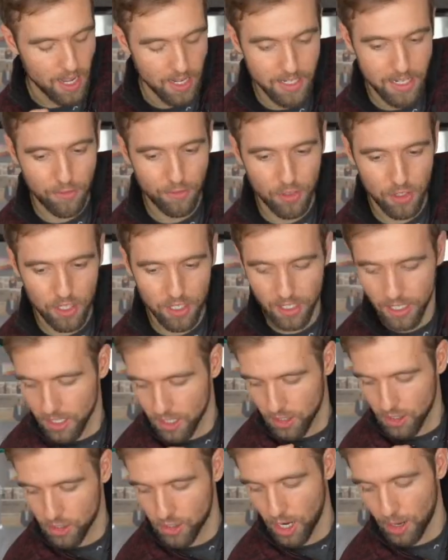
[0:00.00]
definitely like
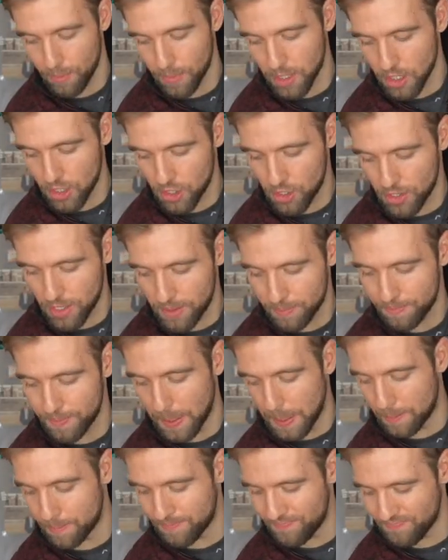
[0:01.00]
the sharpness to it,
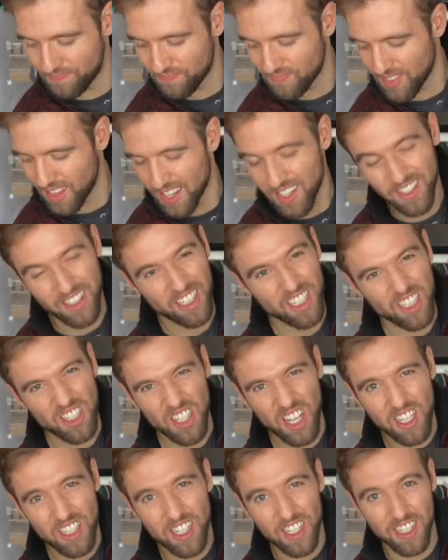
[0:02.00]
but this
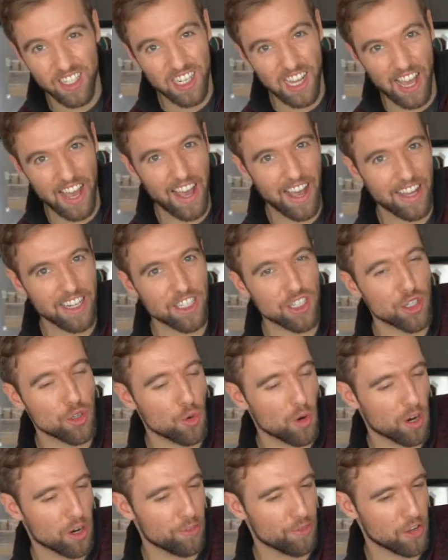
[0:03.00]
tastes a tad too
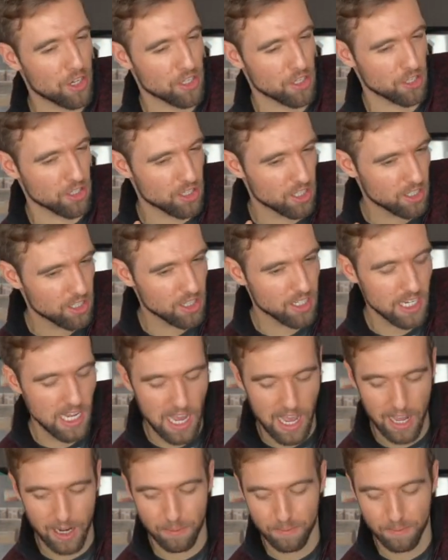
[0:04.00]
artificial, just a tad.